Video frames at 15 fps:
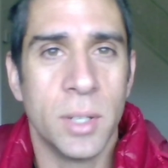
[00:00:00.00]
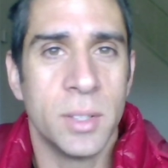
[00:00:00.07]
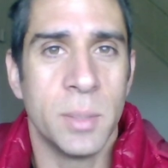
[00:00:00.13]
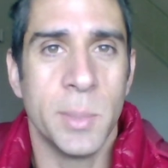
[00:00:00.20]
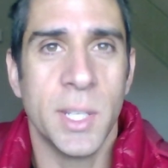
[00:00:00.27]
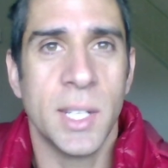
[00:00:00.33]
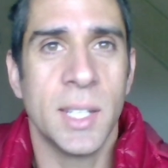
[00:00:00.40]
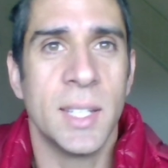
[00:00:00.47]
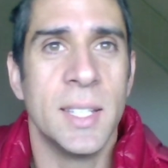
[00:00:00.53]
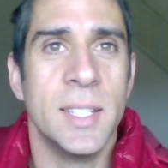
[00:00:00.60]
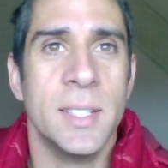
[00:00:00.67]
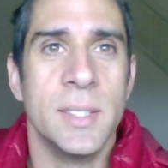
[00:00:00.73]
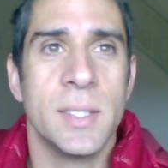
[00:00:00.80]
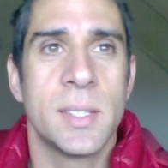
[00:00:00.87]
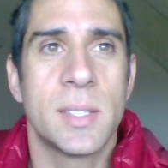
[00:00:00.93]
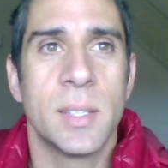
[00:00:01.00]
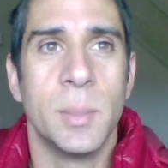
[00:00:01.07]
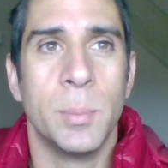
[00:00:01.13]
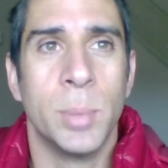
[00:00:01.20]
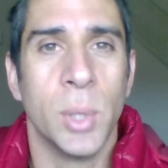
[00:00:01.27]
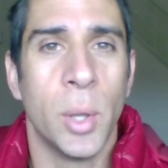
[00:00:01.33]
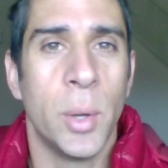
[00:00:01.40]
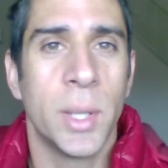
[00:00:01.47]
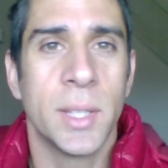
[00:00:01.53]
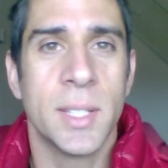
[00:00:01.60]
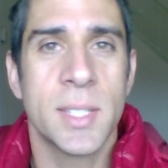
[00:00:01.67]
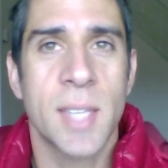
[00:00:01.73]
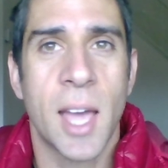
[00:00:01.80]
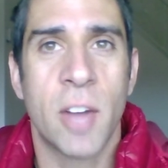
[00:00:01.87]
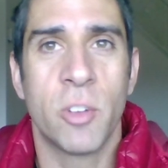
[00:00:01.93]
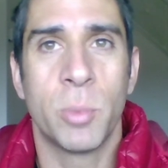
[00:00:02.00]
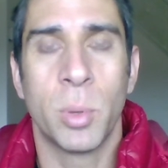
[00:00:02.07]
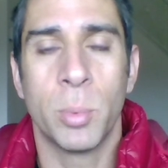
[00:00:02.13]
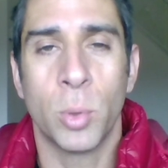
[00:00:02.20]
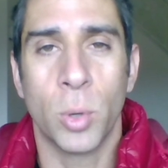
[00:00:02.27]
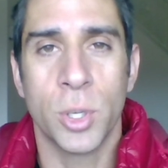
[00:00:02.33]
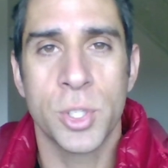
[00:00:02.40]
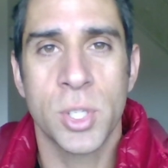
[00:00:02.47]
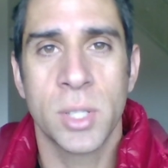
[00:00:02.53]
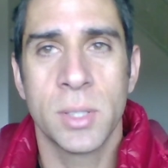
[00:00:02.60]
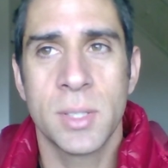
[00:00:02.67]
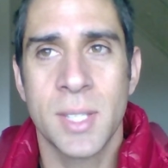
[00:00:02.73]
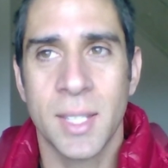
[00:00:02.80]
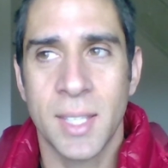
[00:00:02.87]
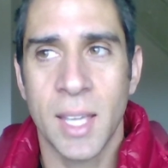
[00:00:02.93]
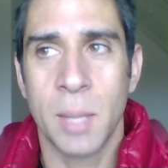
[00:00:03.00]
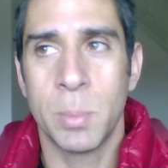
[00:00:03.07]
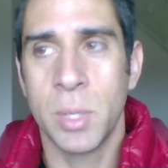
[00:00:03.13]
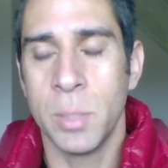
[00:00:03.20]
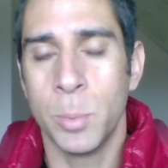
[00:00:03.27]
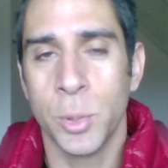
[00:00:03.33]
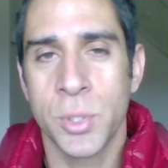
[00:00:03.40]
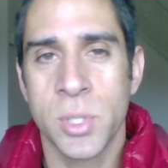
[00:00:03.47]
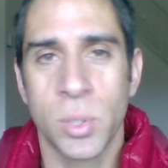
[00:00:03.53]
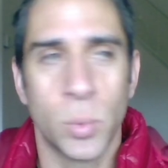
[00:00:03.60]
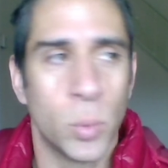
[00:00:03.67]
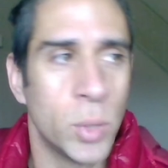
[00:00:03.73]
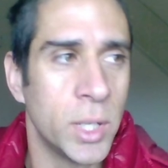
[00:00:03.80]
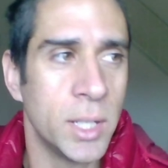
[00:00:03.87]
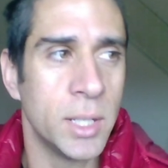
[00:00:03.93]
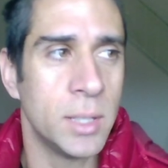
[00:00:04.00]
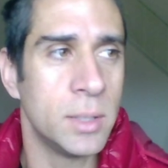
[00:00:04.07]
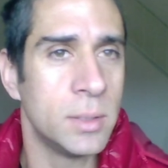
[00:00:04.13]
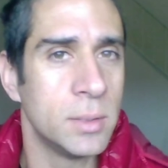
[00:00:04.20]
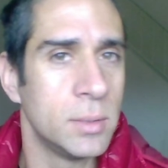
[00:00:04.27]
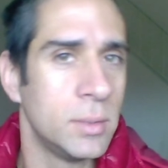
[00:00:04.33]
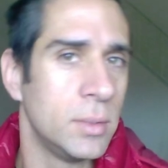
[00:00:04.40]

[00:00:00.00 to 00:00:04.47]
the media is blowing this out of proportion to get people to read